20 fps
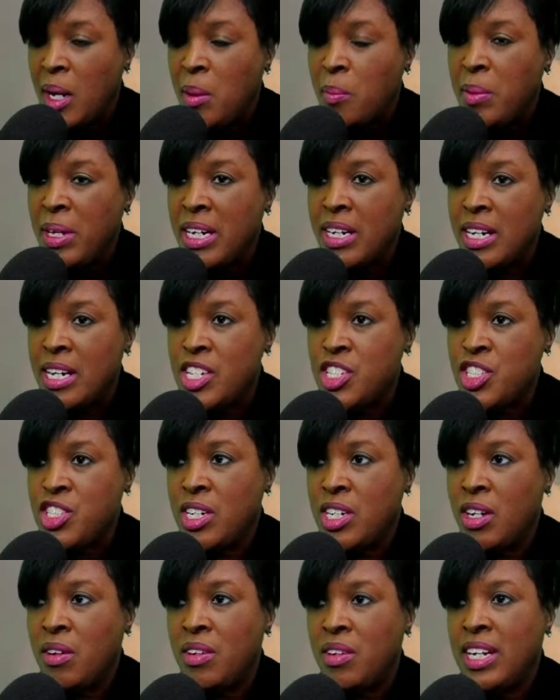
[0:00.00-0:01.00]
Because
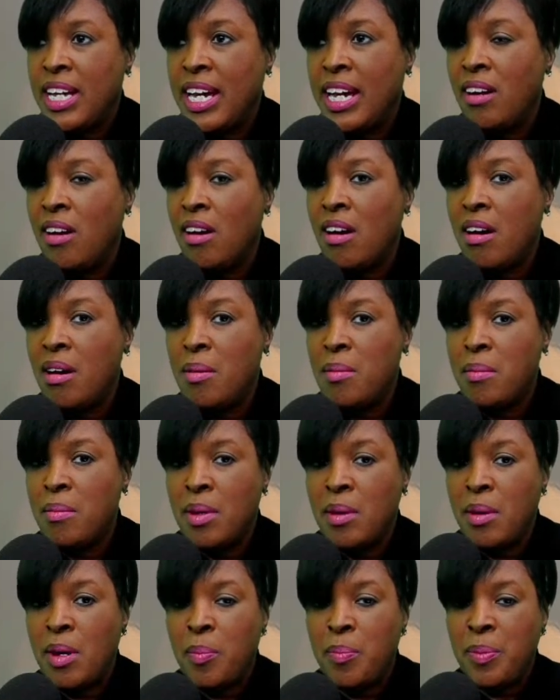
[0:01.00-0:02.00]

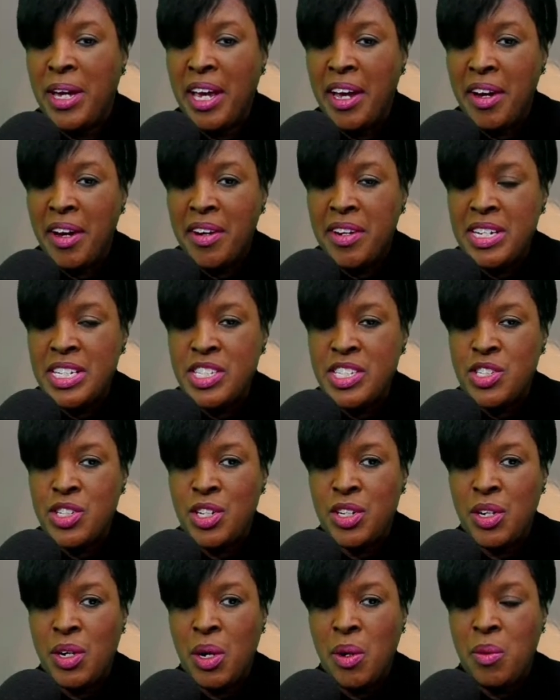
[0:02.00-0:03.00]
not parents
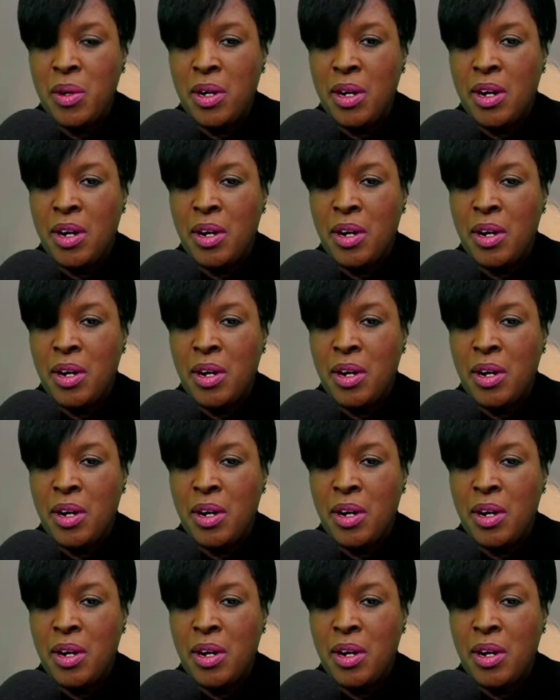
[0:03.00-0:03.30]
are